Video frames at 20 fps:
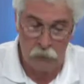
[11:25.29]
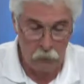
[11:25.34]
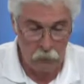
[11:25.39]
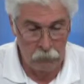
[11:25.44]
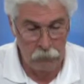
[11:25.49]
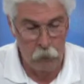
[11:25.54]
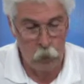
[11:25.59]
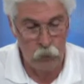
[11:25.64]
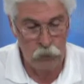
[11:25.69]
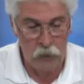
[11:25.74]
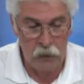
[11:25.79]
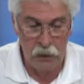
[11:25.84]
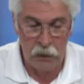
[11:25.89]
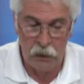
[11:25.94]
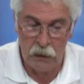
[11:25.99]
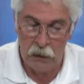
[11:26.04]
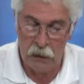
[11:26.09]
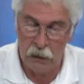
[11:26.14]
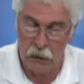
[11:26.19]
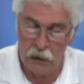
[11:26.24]
both
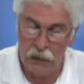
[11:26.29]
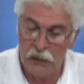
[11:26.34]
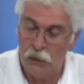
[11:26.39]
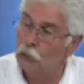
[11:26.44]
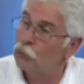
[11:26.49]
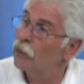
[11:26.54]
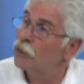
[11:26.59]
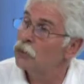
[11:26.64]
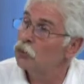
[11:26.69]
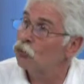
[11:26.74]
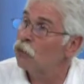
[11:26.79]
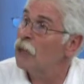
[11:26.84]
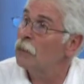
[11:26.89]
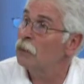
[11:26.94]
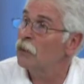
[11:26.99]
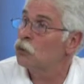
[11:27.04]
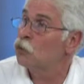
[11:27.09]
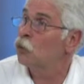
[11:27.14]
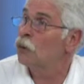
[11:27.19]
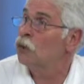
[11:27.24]
the Easter egg scramble
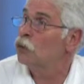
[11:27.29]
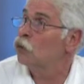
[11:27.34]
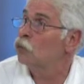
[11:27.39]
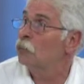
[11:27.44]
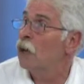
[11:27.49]
at 22